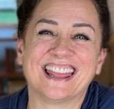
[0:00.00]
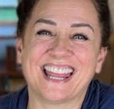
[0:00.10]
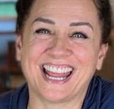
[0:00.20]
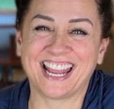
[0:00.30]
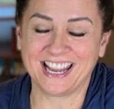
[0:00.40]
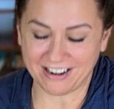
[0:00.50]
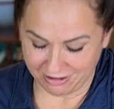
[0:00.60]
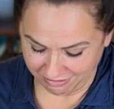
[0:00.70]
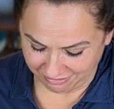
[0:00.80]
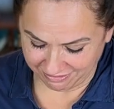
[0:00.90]
they
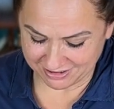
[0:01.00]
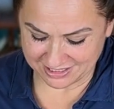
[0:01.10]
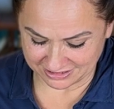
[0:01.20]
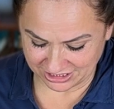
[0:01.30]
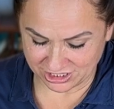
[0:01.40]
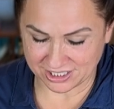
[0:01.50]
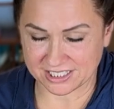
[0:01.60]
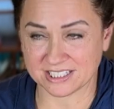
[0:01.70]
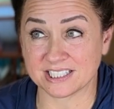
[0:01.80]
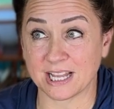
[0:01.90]
are
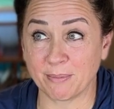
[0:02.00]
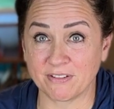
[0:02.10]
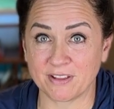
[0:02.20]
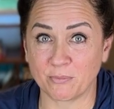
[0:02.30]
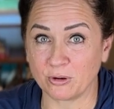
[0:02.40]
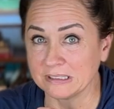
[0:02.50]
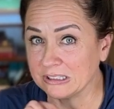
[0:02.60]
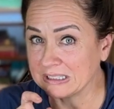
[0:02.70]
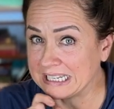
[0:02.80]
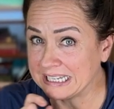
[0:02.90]
delicious. Some of them were a
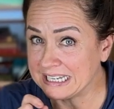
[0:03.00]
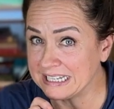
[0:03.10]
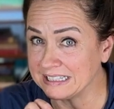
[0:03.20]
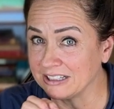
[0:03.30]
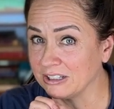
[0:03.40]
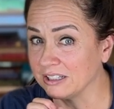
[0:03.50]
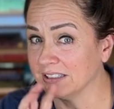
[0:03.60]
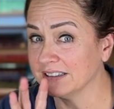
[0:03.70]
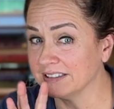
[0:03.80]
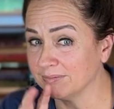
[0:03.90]
little kicky, a little uh,
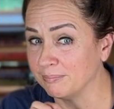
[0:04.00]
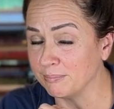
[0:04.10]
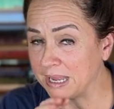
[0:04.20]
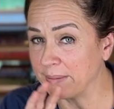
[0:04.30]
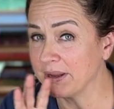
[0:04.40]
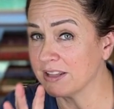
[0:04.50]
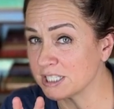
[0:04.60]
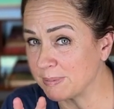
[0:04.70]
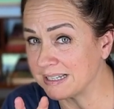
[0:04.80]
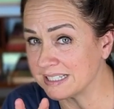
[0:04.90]
maybe on the
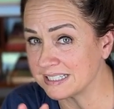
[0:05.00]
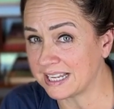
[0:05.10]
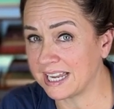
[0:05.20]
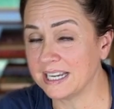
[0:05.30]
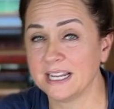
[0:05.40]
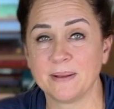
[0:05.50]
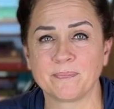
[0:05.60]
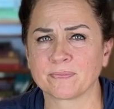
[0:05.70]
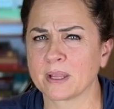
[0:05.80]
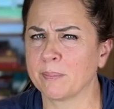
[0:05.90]
spicy side,
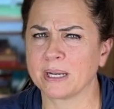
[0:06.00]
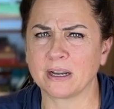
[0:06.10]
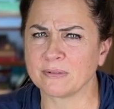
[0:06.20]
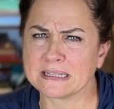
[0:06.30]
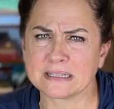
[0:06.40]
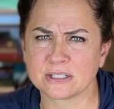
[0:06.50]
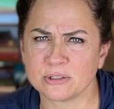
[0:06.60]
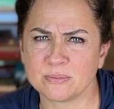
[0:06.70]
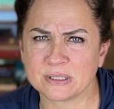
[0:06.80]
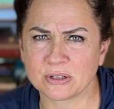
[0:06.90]
but I don't think the
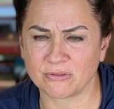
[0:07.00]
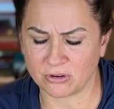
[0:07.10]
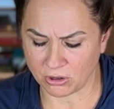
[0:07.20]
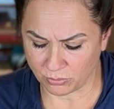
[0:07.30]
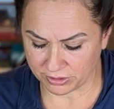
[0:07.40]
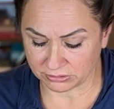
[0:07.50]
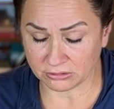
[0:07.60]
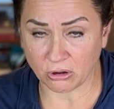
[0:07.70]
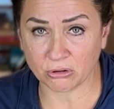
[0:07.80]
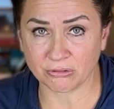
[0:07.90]
soup is overall with
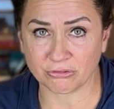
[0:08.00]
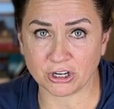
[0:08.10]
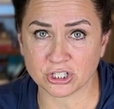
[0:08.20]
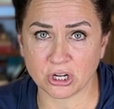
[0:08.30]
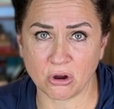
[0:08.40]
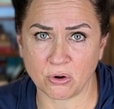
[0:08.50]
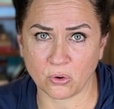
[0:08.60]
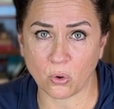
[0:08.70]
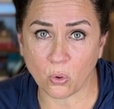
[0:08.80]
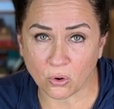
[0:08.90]
local fresh
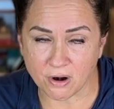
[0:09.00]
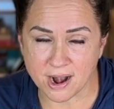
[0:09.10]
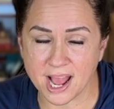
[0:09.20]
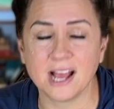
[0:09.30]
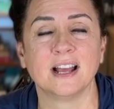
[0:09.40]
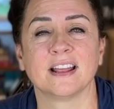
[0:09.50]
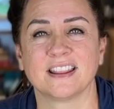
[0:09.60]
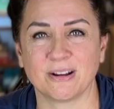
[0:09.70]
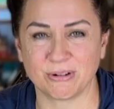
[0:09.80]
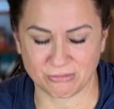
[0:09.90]
corn
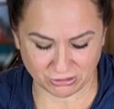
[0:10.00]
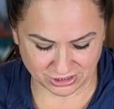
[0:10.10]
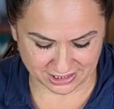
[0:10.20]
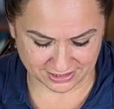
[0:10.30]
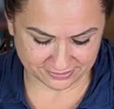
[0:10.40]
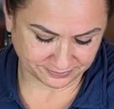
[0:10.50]
that we roasted